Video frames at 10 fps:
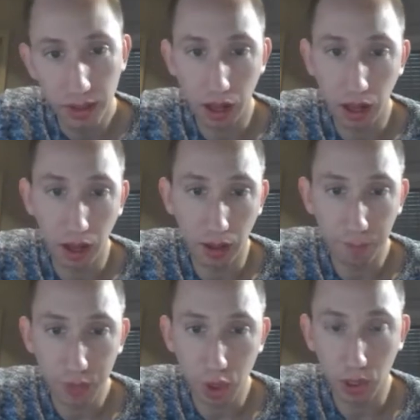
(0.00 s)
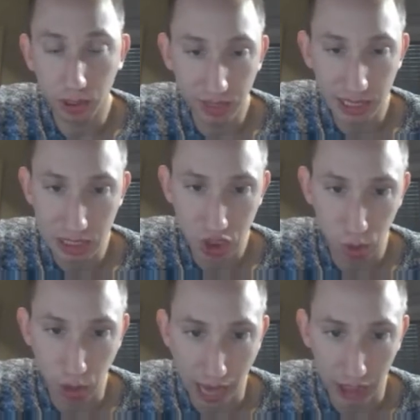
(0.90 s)
convenience
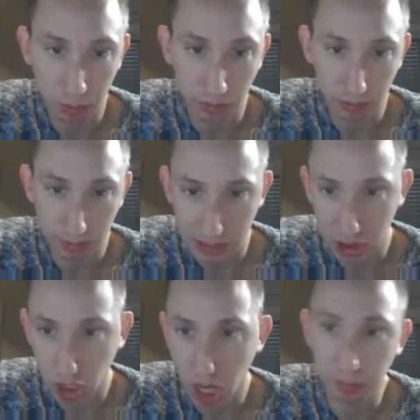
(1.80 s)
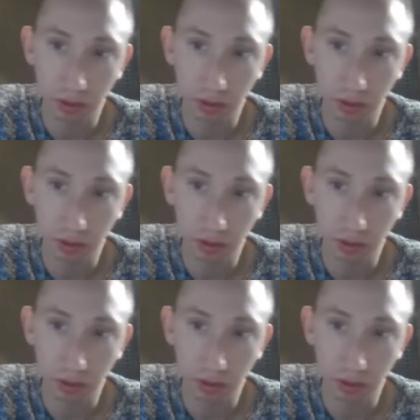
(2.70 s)
to Ashmont, the T stop.